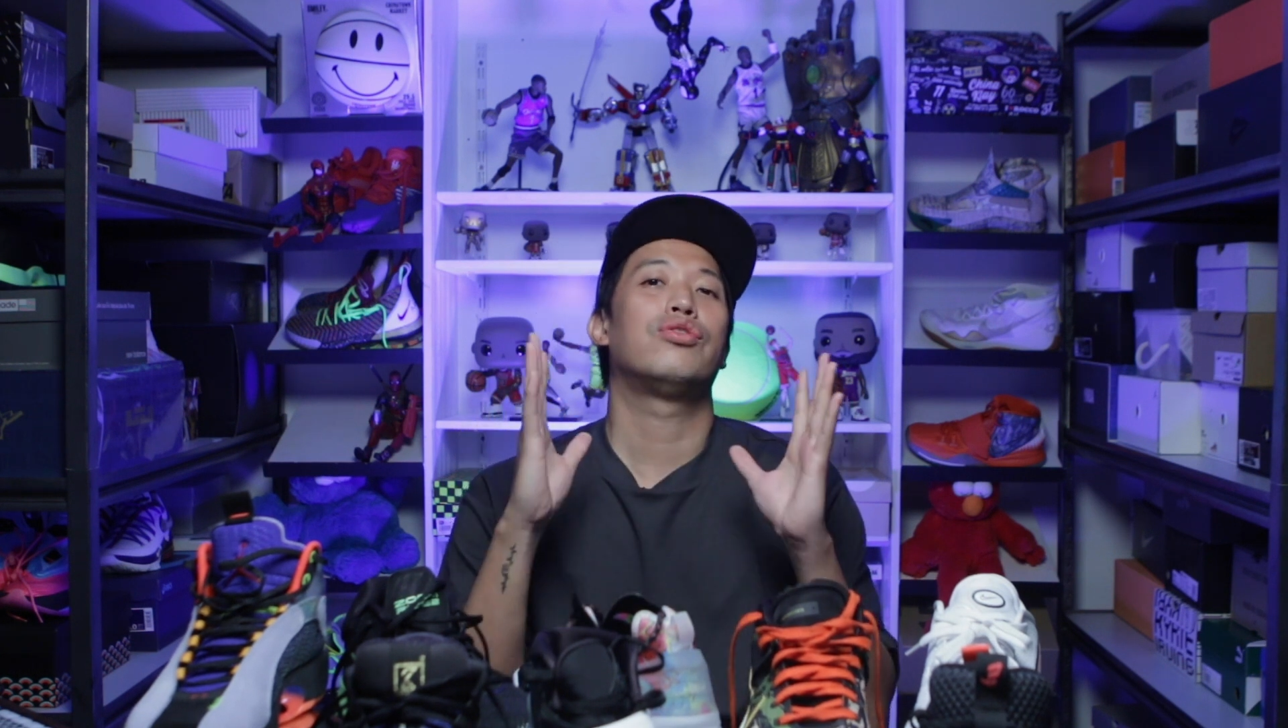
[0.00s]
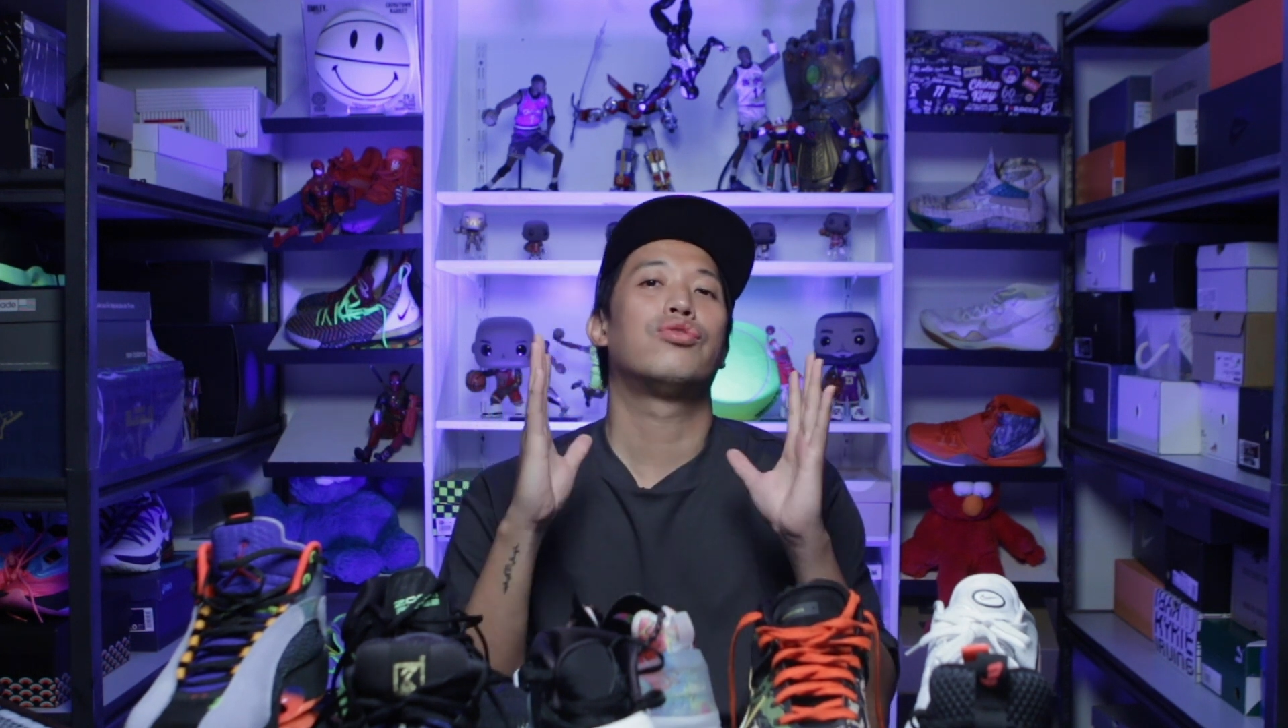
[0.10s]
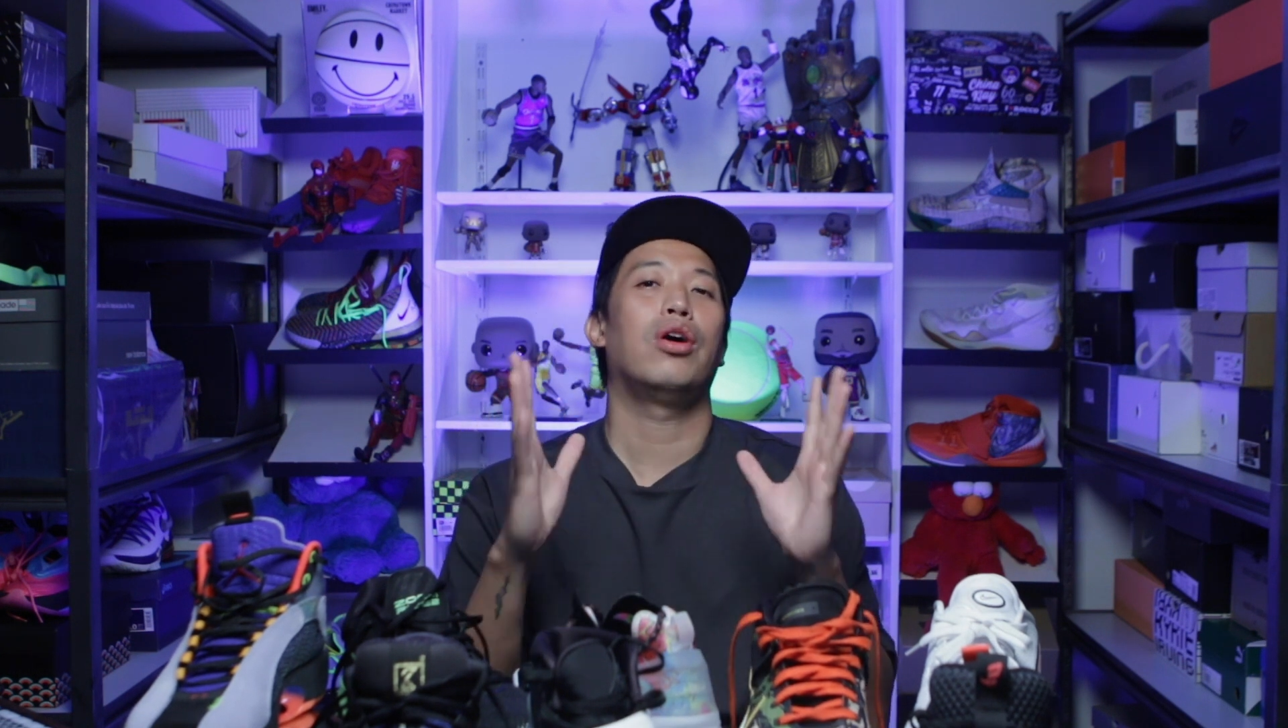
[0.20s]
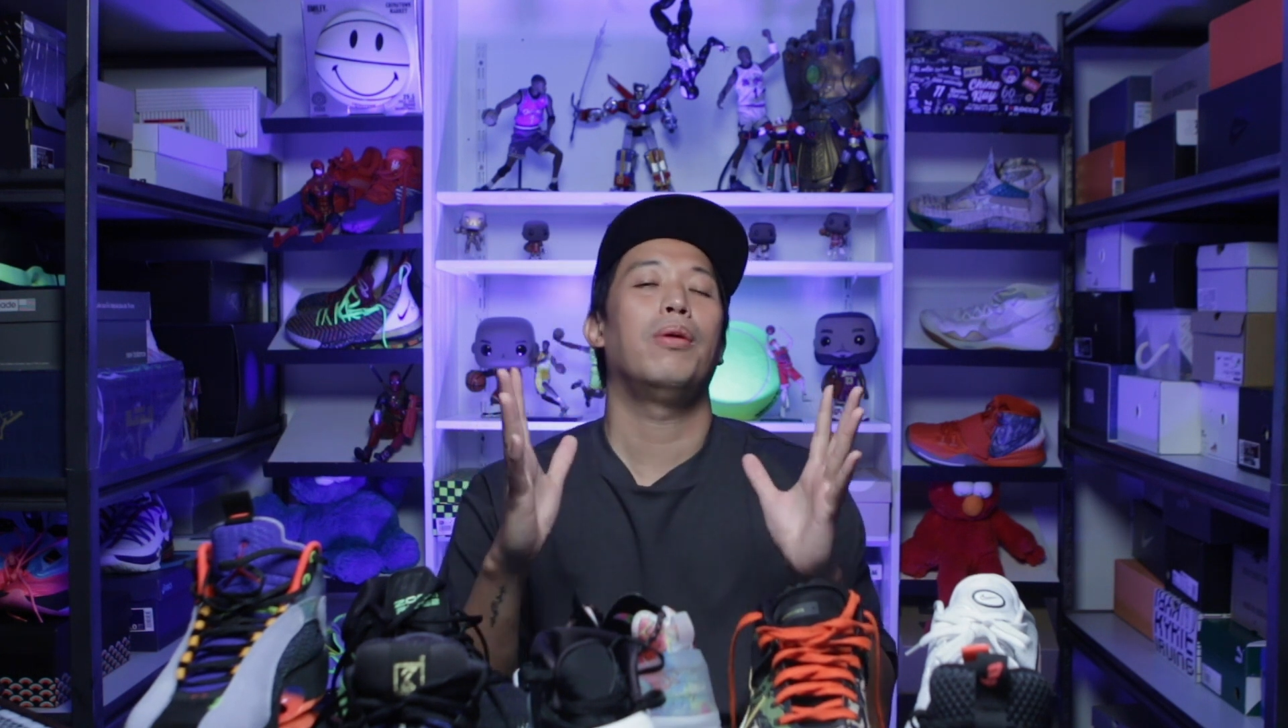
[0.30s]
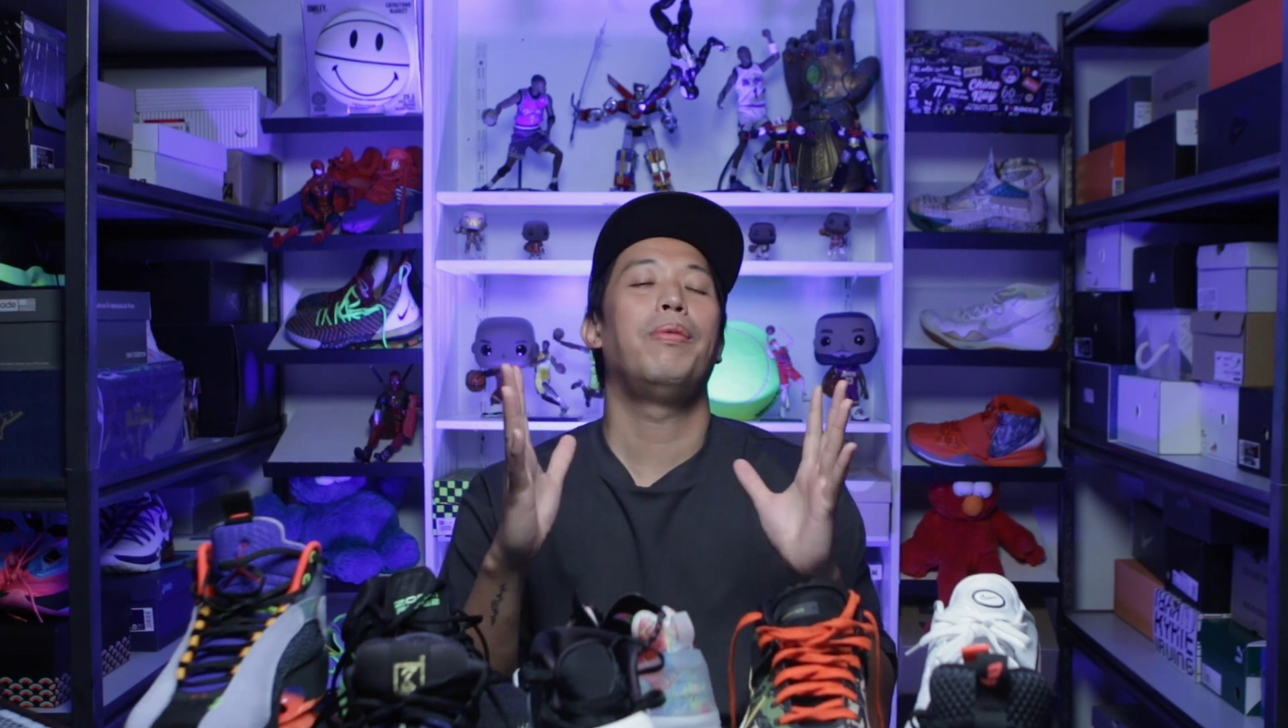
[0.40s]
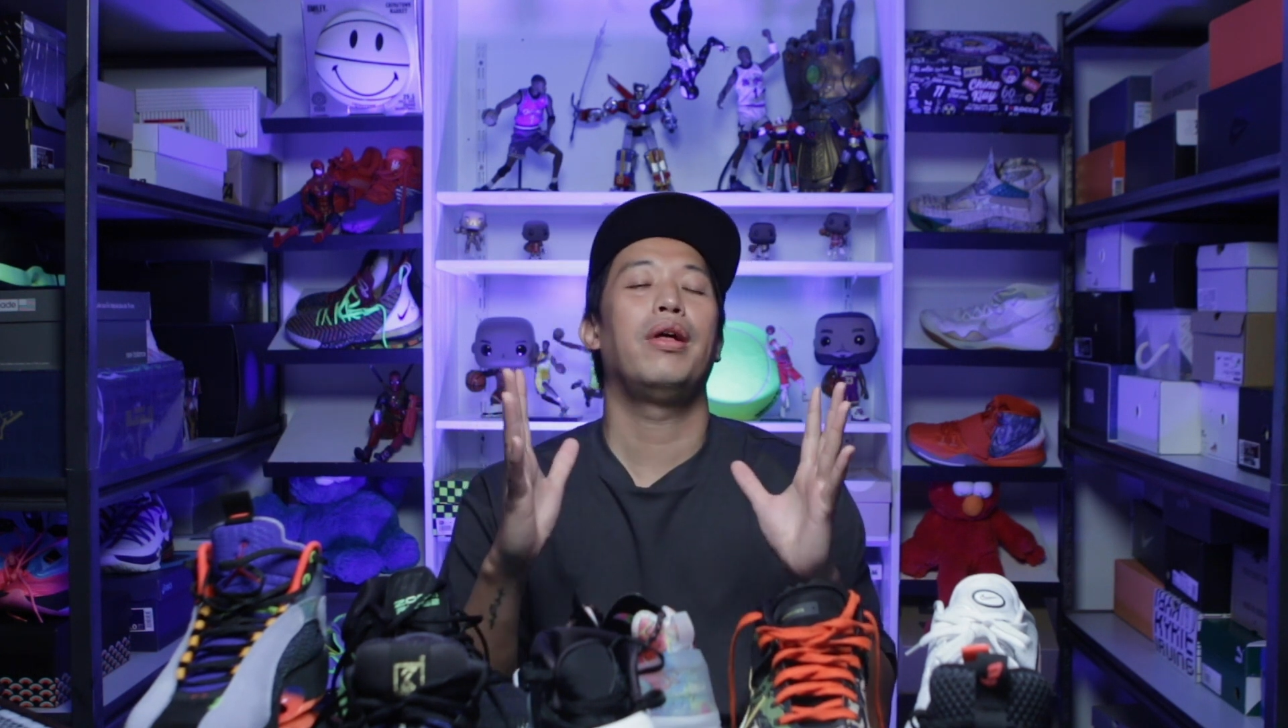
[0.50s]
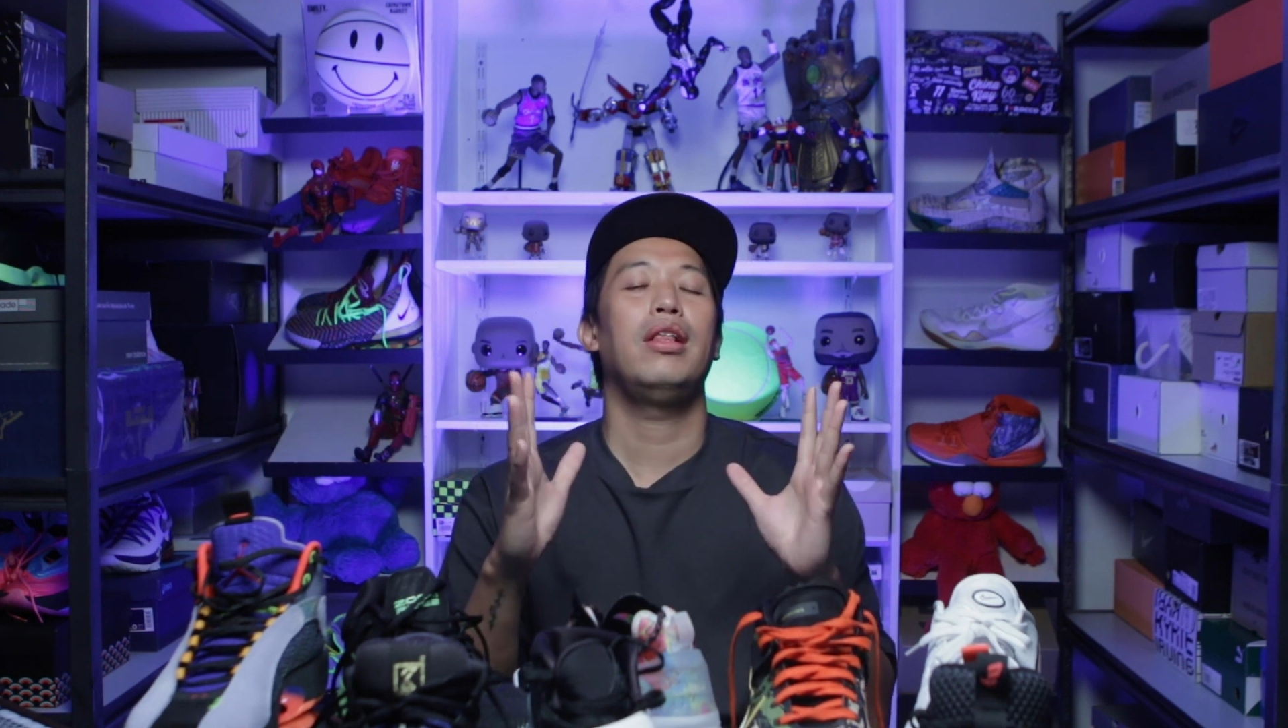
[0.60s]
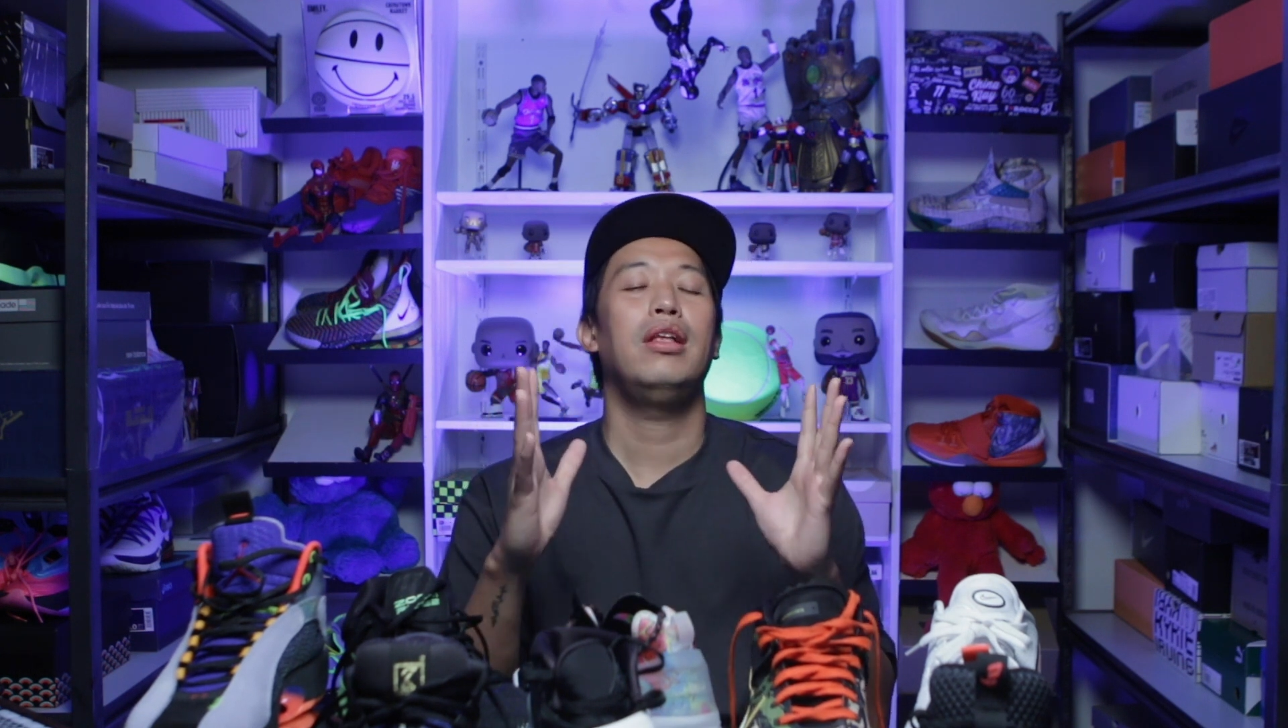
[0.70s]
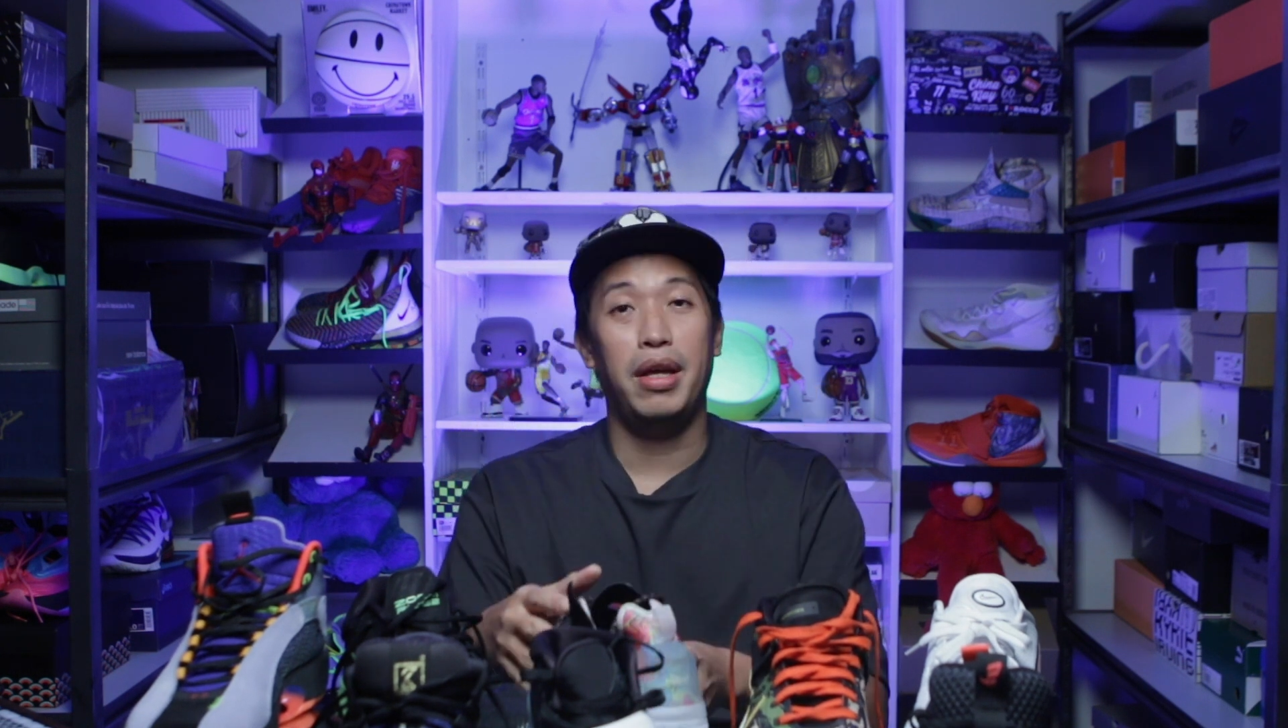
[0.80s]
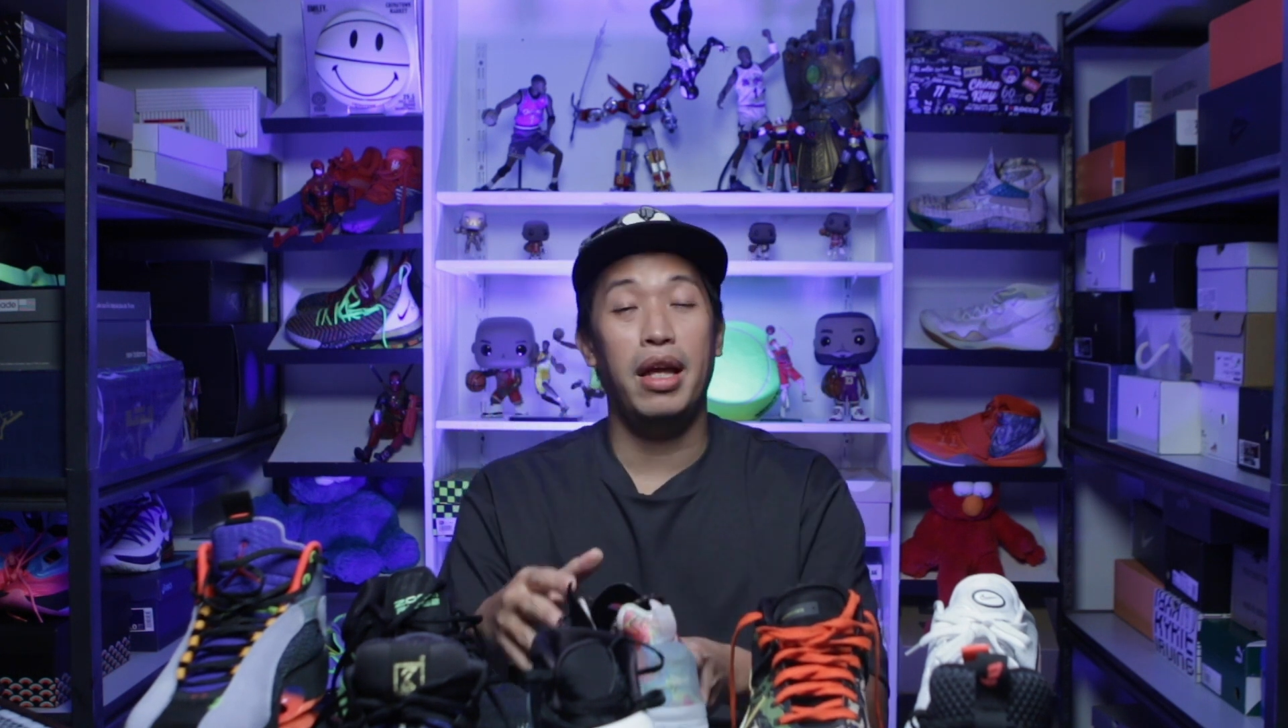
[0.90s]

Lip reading: straw ball,